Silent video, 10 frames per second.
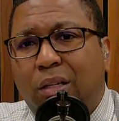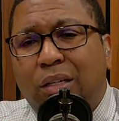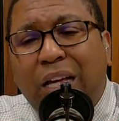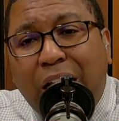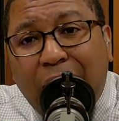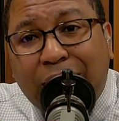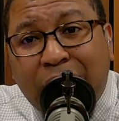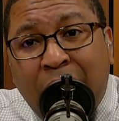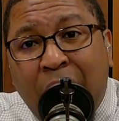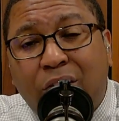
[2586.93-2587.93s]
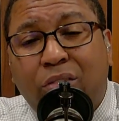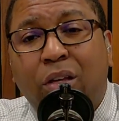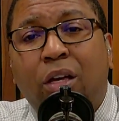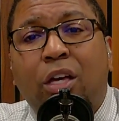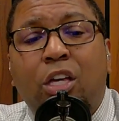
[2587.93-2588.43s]
Neglecting us.
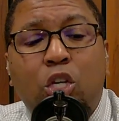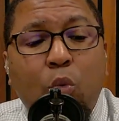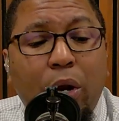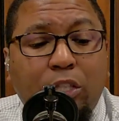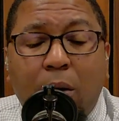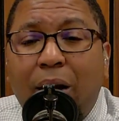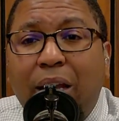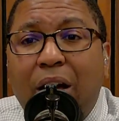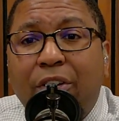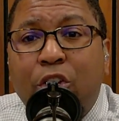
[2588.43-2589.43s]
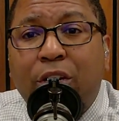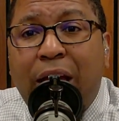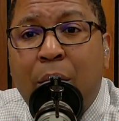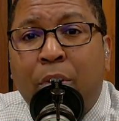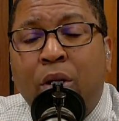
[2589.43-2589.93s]
You want to talk about loving your
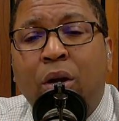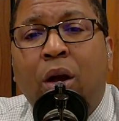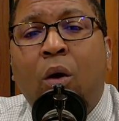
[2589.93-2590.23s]
neighbor?